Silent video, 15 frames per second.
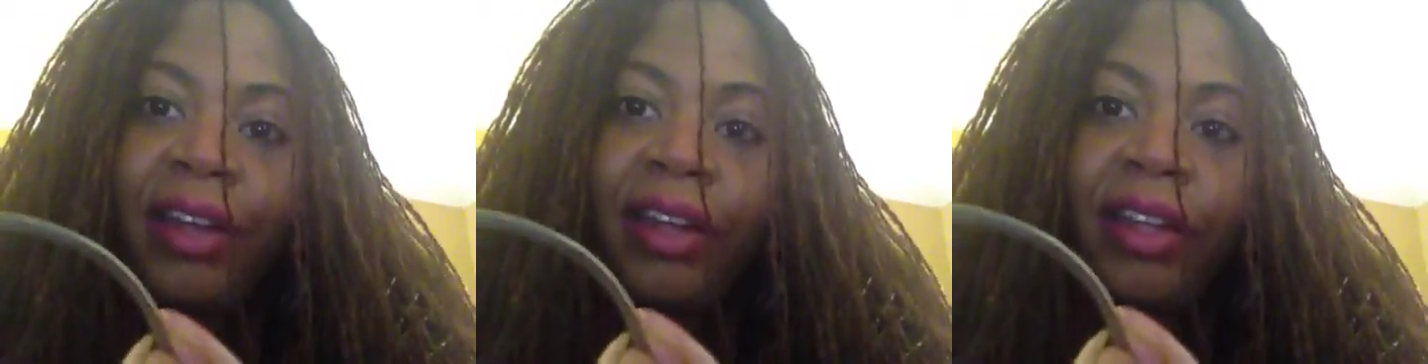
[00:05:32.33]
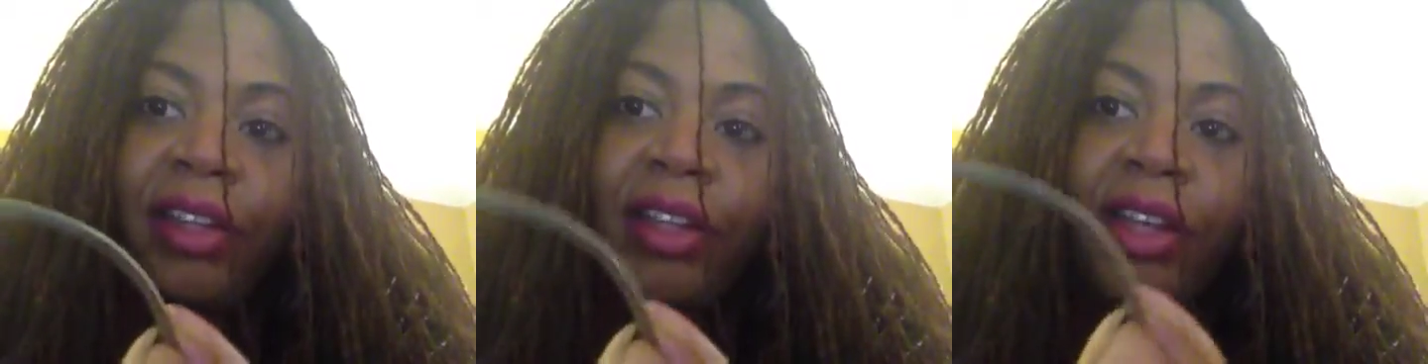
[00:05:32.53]

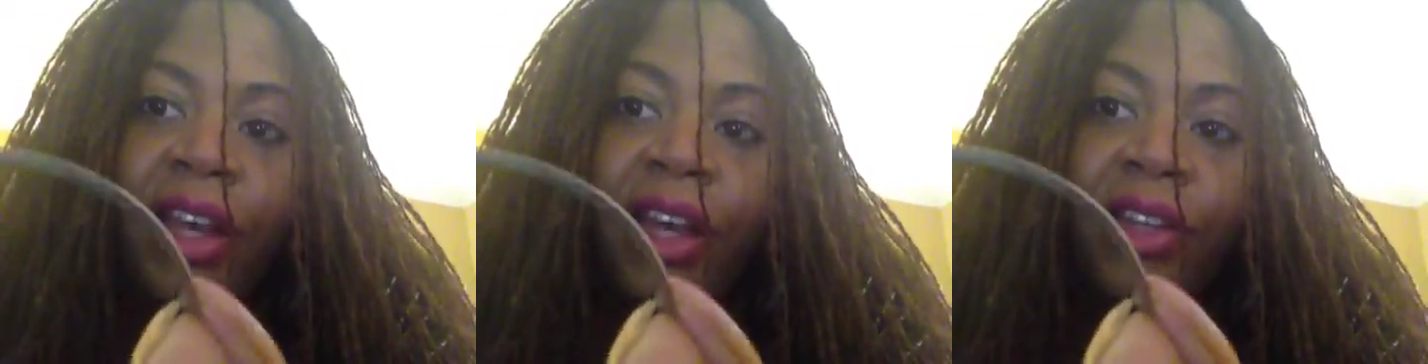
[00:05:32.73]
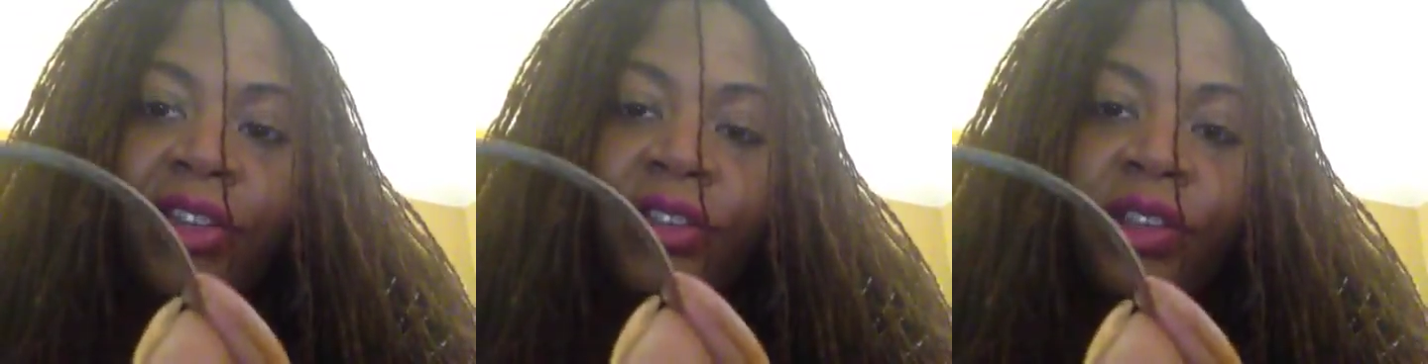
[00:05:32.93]
anything
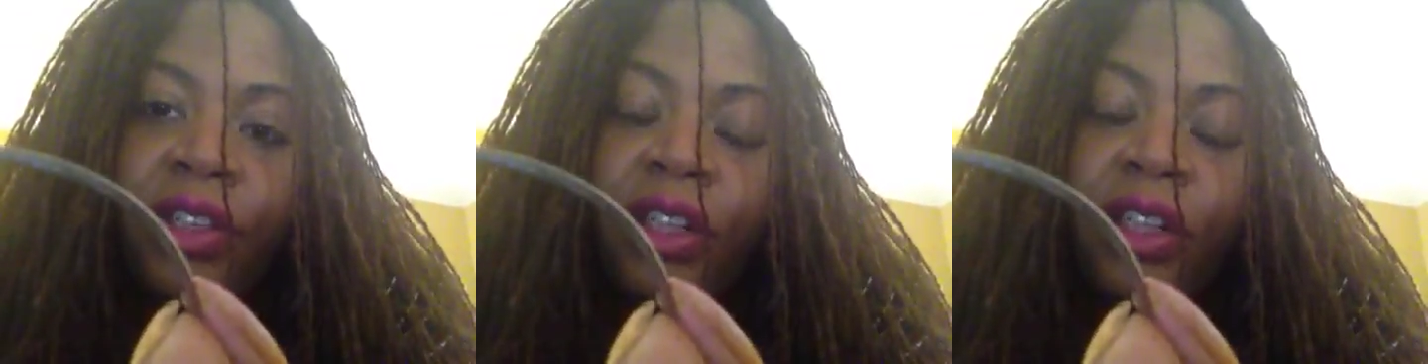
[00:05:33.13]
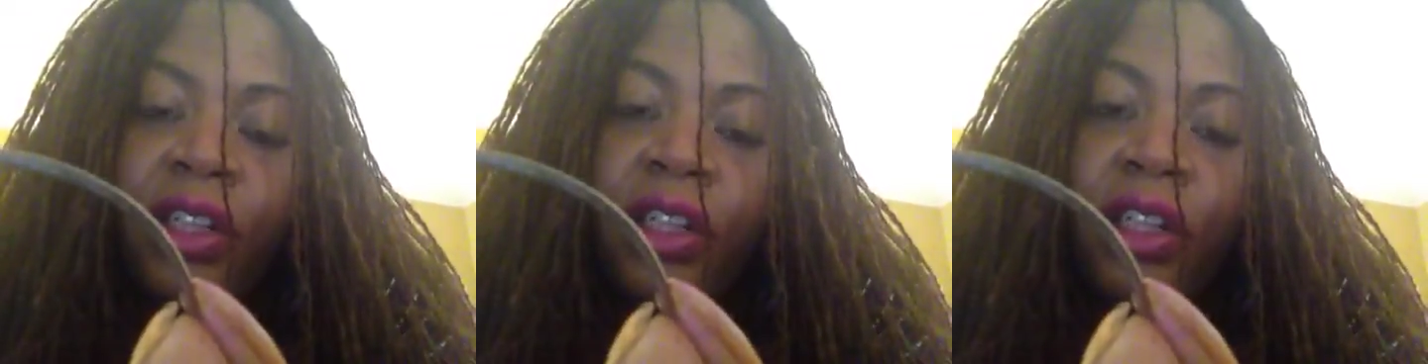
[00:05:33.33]

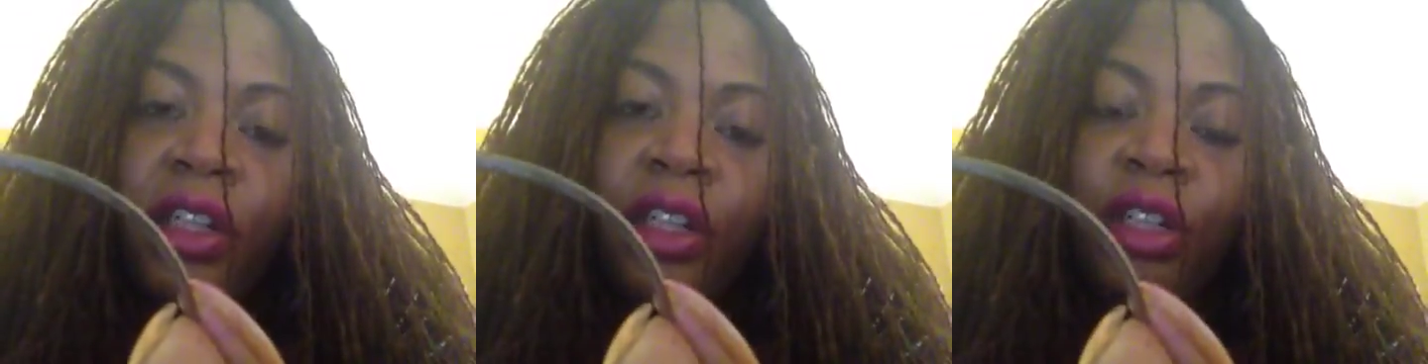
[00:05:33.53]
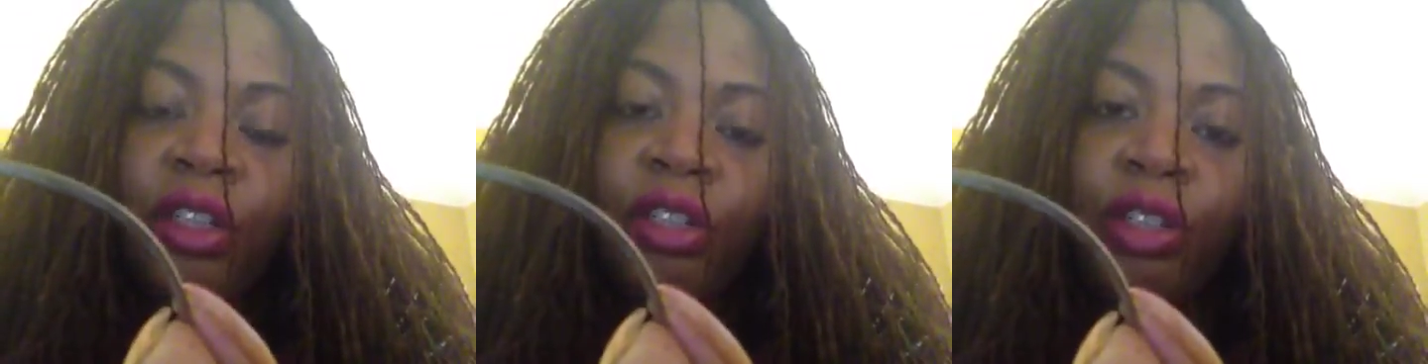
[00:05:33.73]
extra
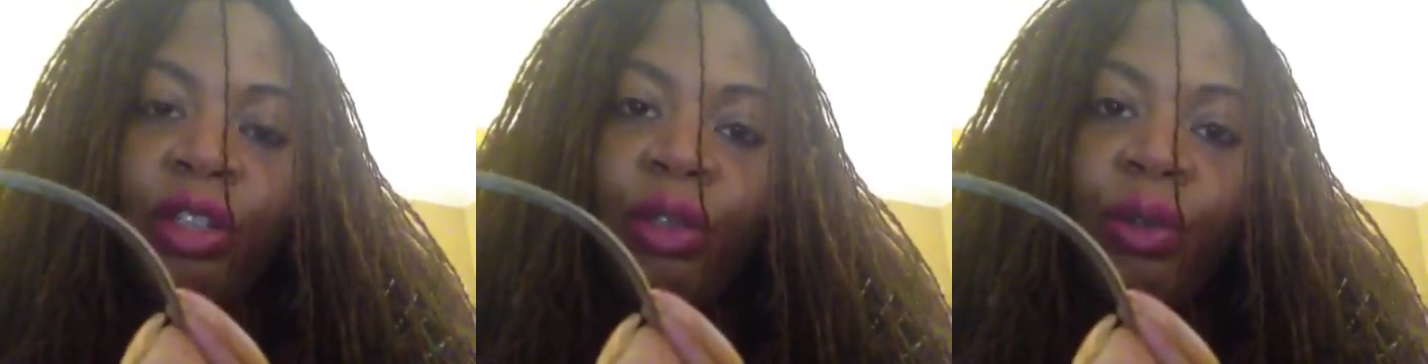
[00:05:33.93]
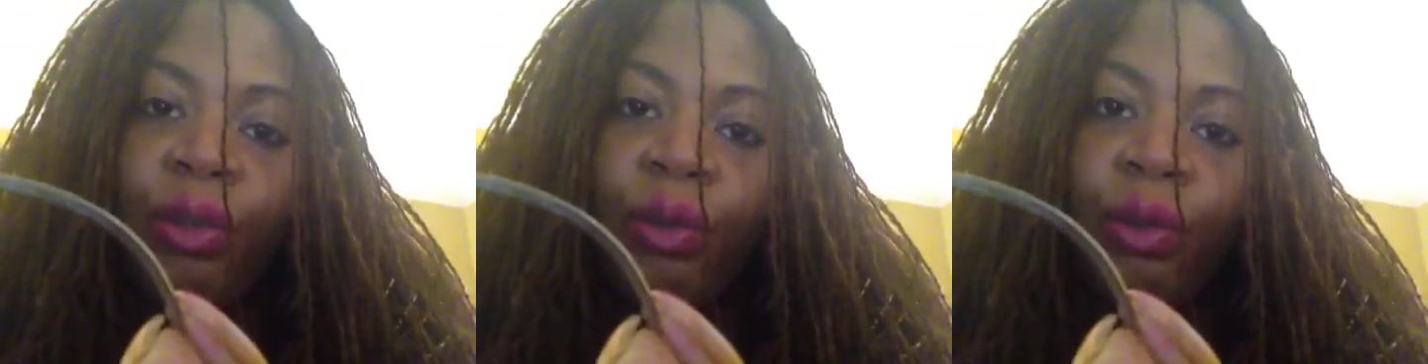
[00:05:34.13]

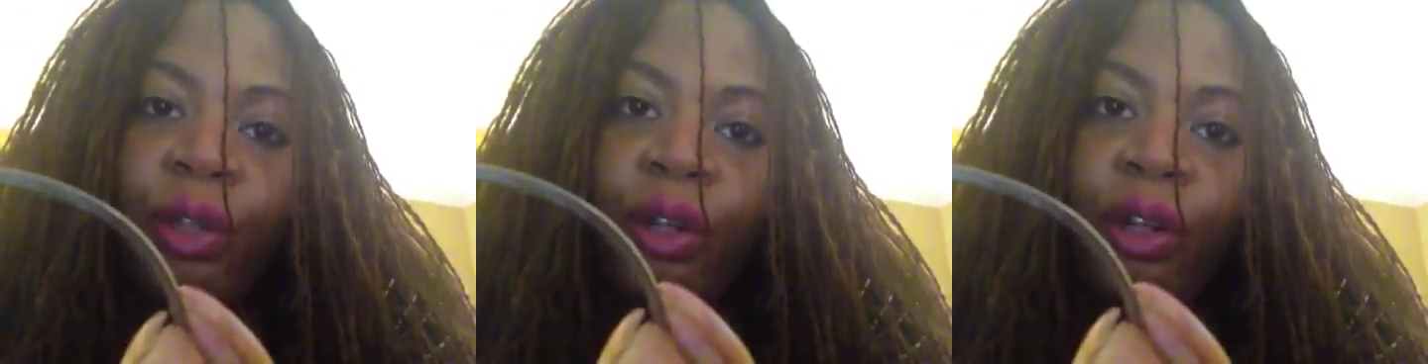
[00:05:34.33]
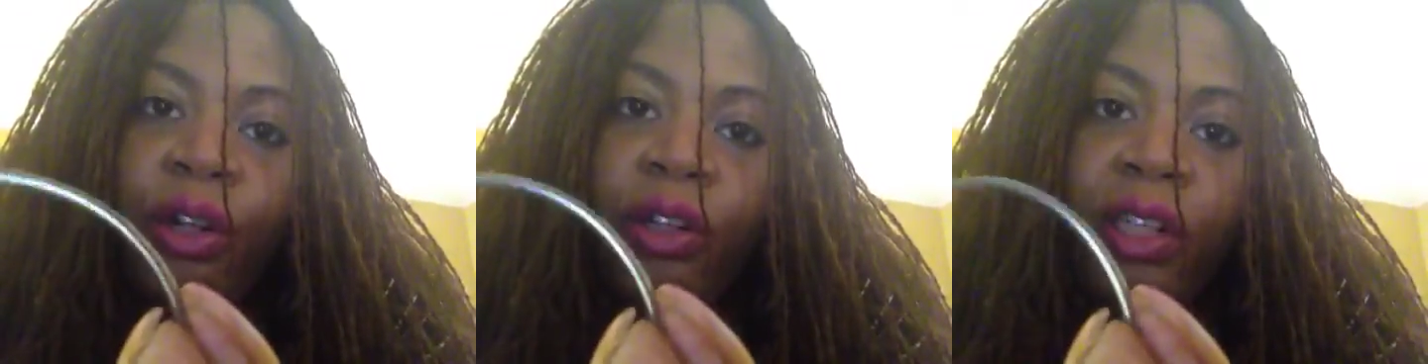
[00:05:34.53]
to
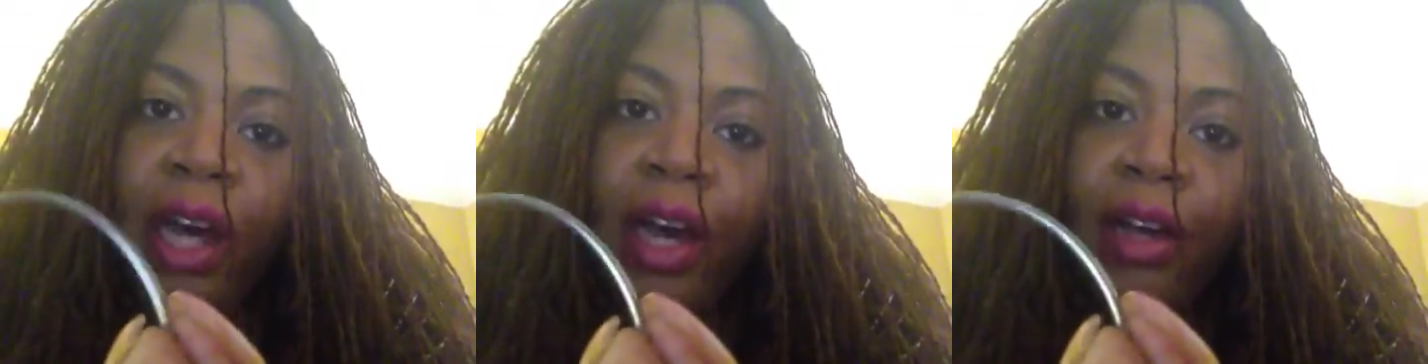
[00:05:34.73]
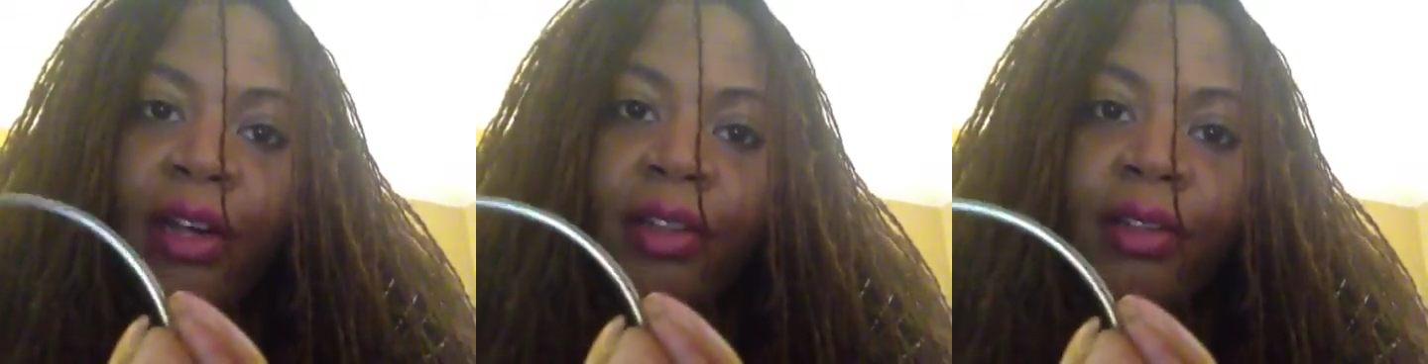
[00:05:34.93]
your
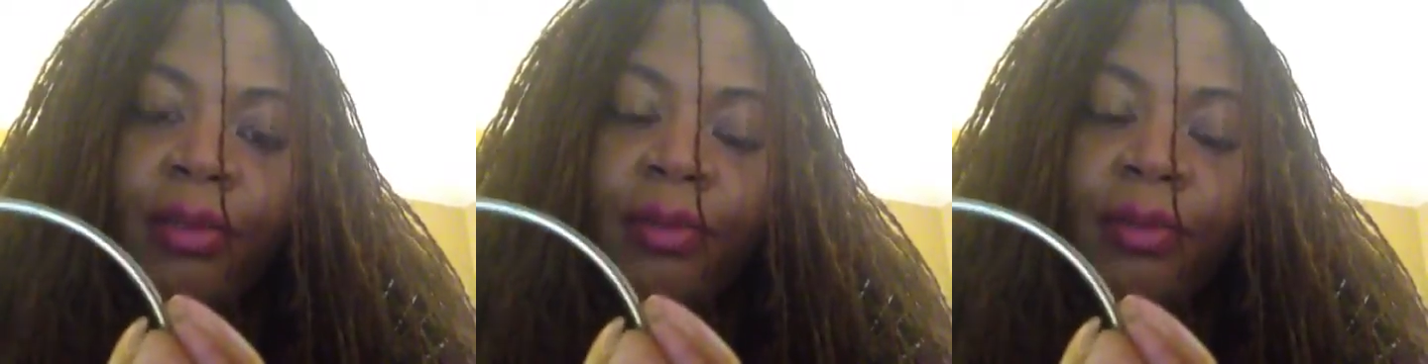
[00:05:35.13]
lock.